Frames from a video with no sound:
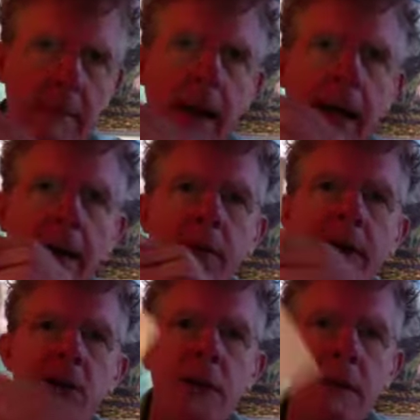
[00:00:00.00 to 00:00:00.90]

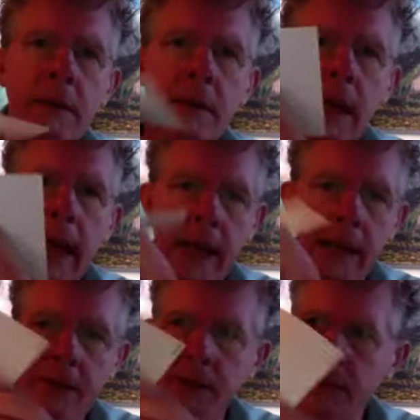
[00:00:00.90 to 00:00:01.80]
rigid
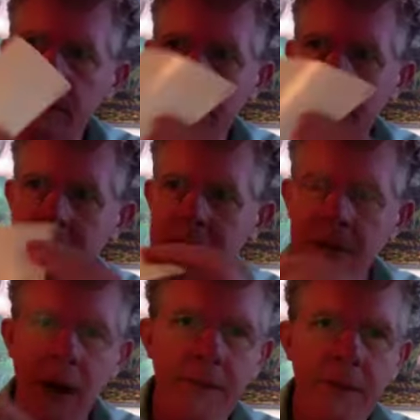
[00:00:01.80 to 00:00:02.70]
and they're just not